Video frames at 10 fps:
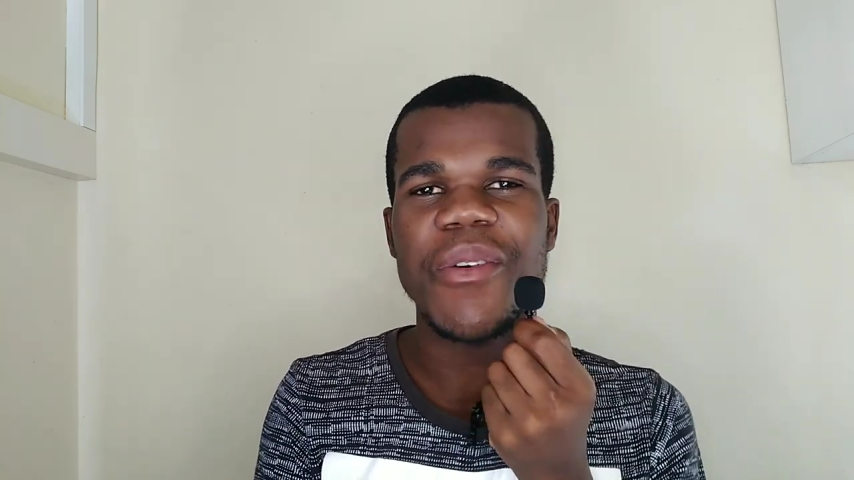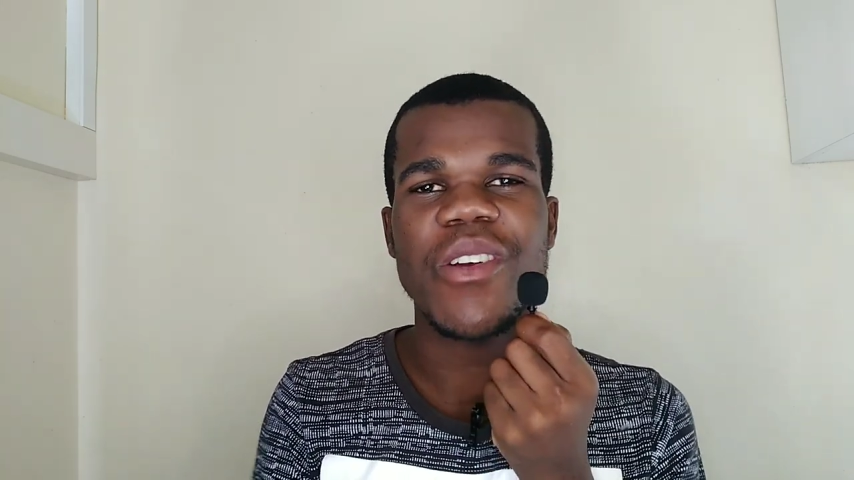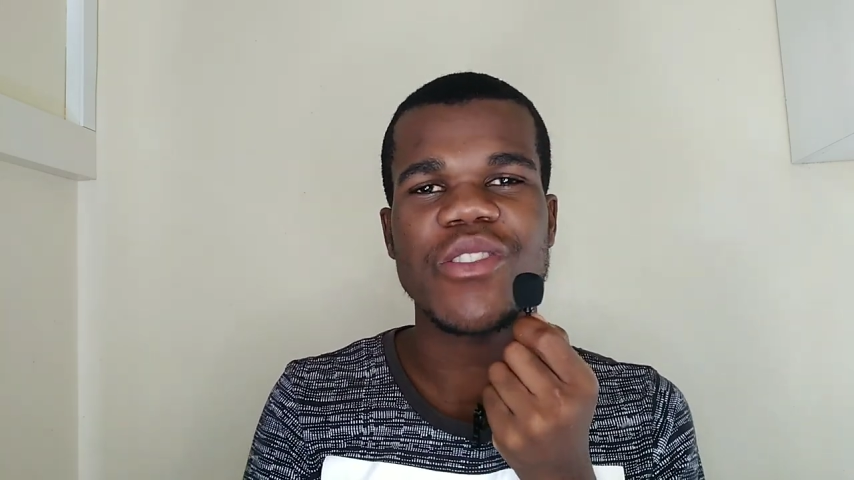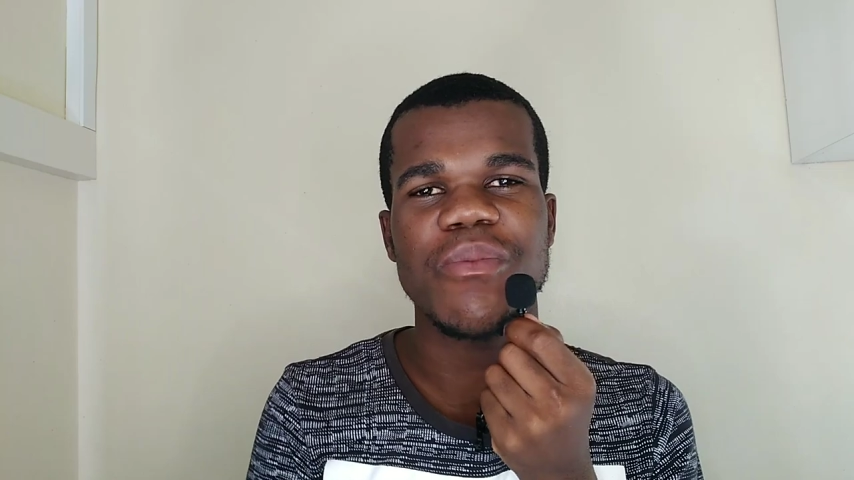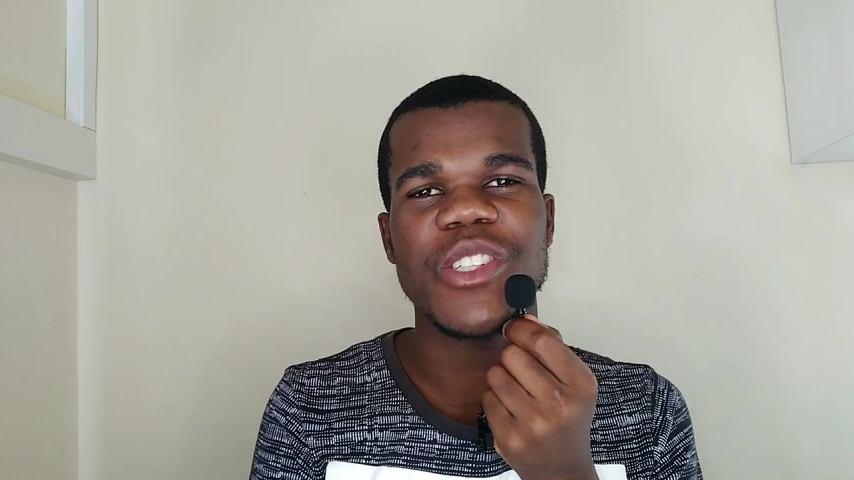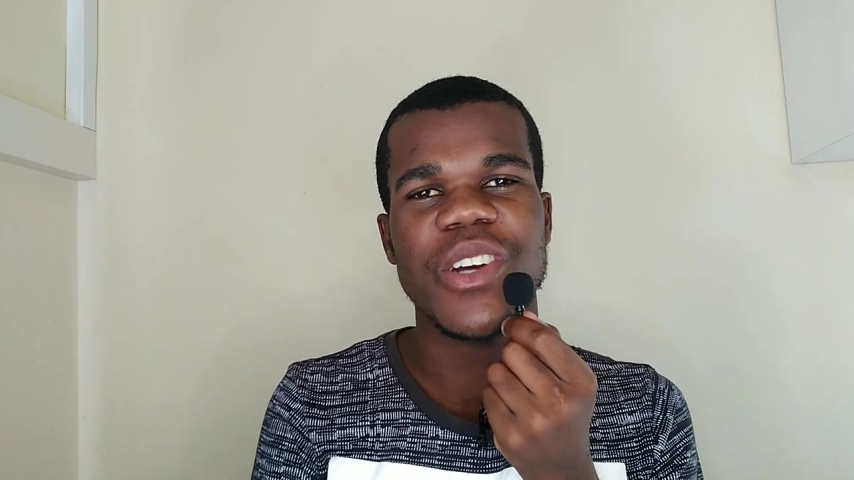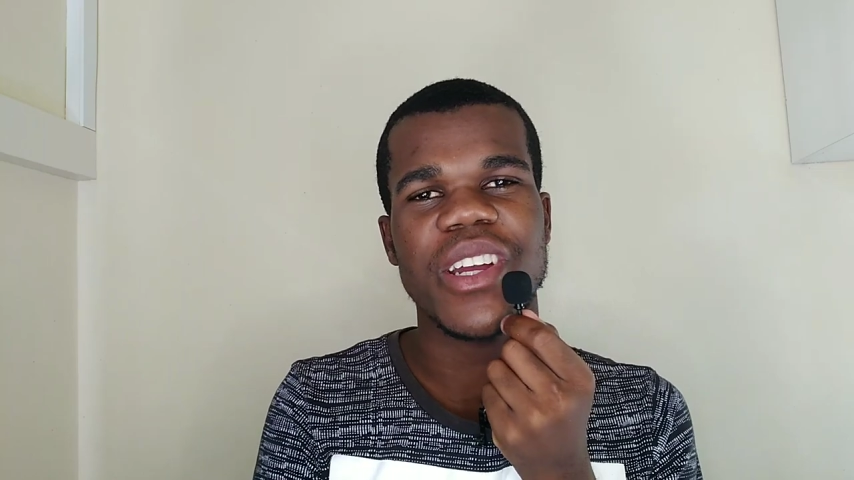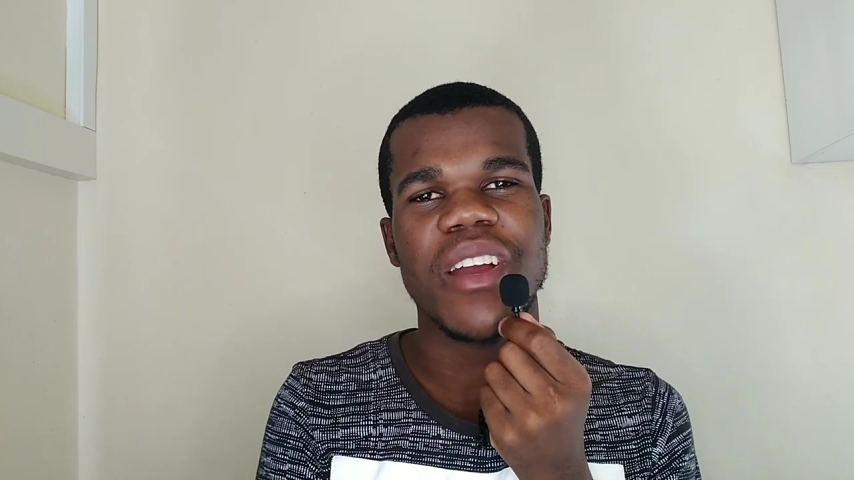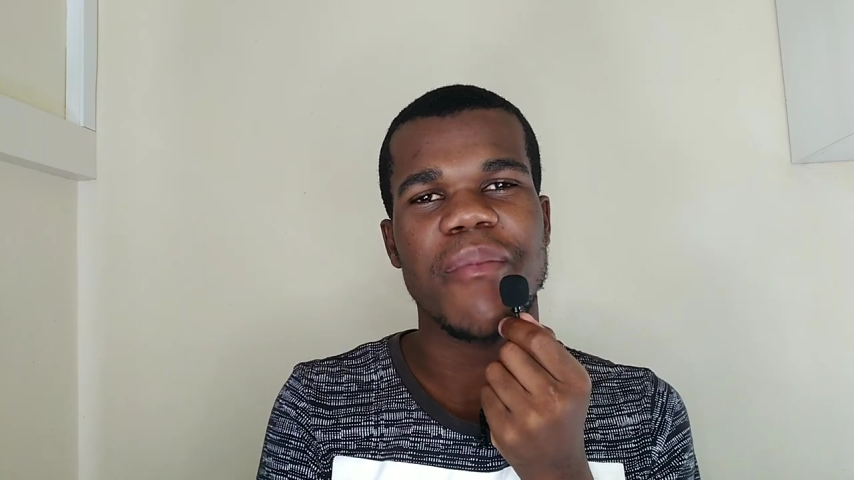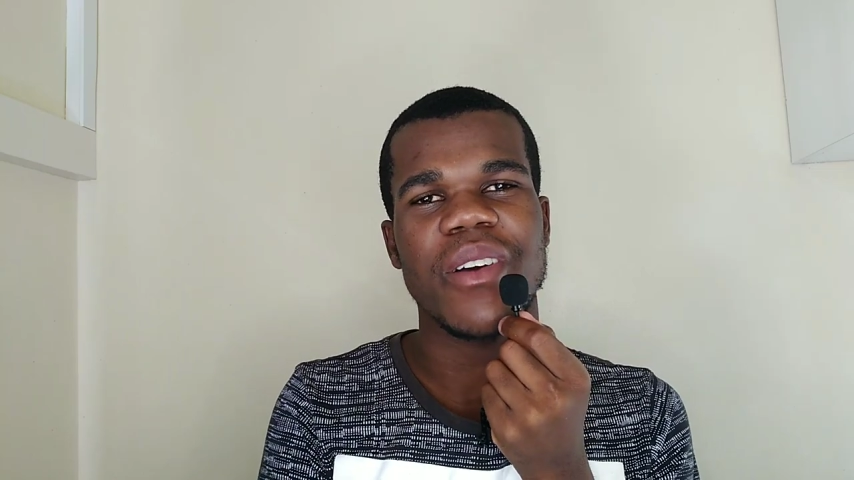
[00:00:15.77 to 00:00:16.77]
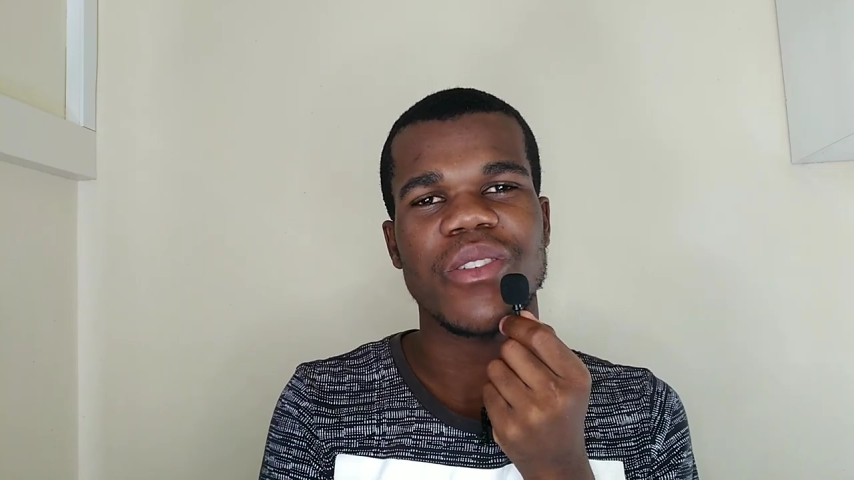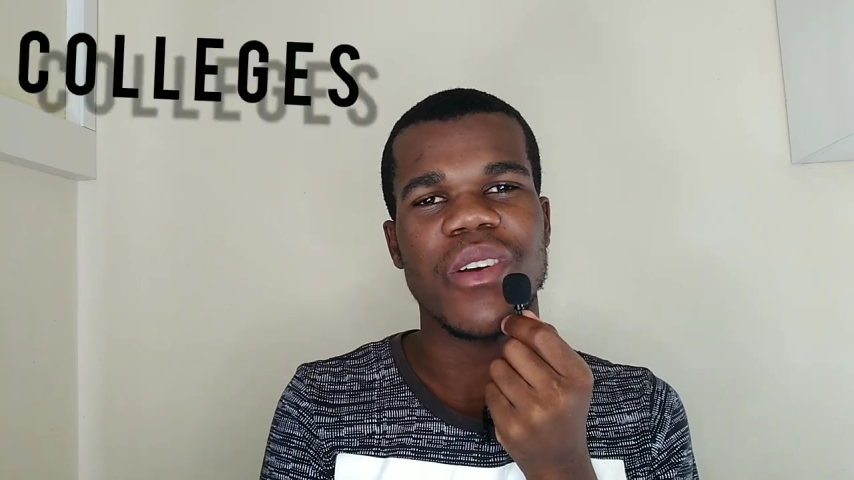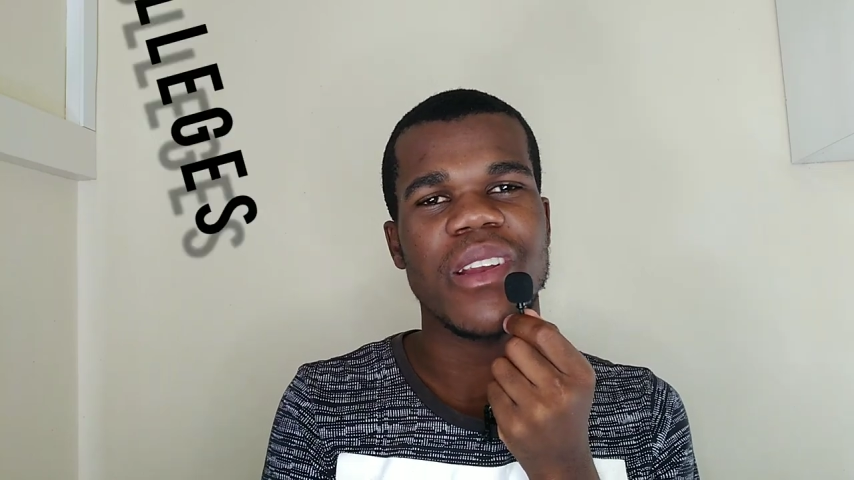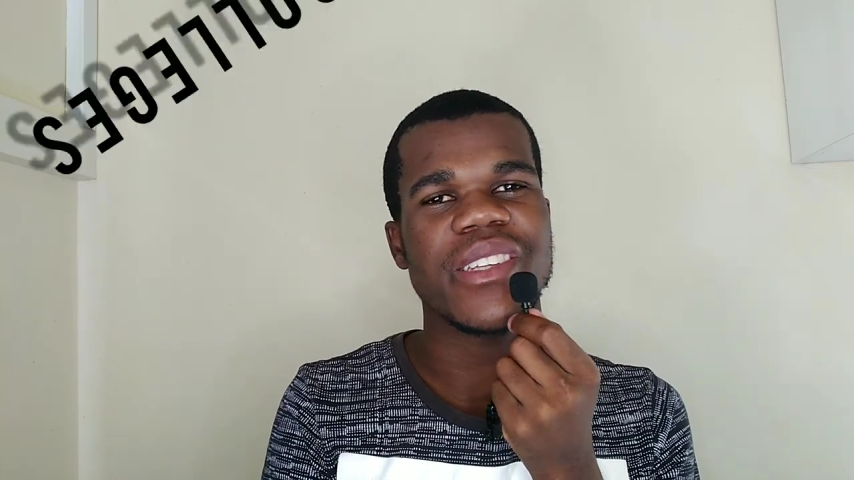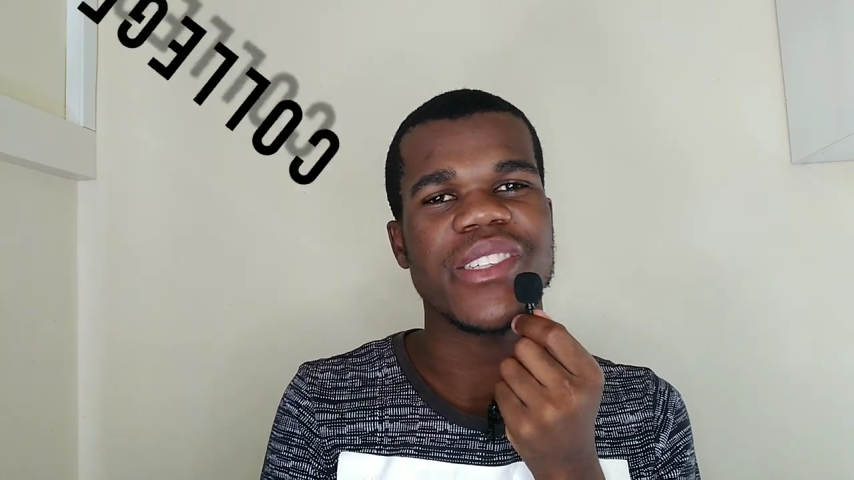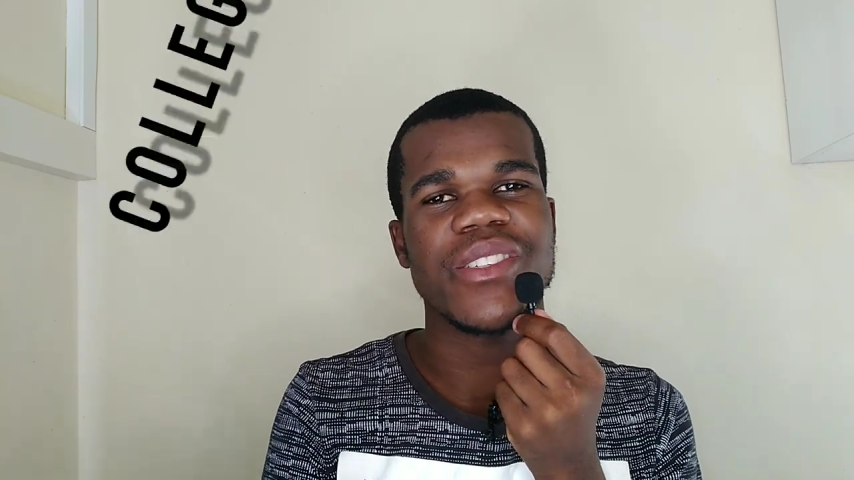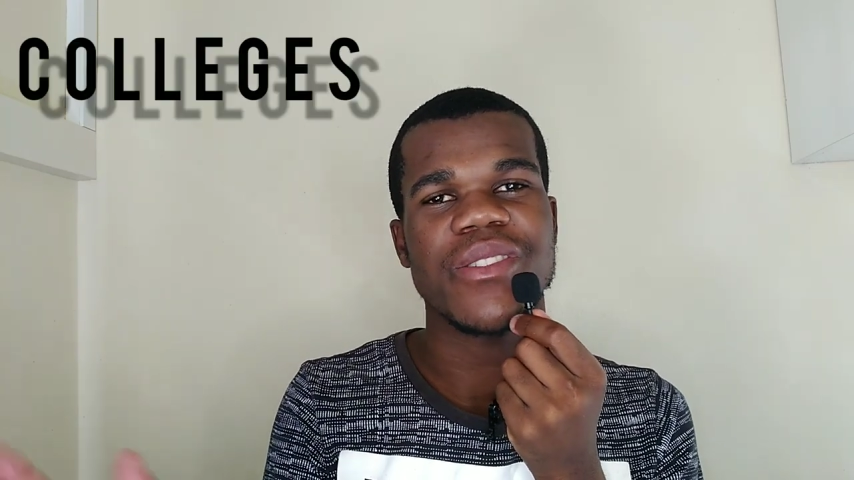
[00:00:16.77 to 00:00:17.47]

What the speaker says: going to be talking about colleges,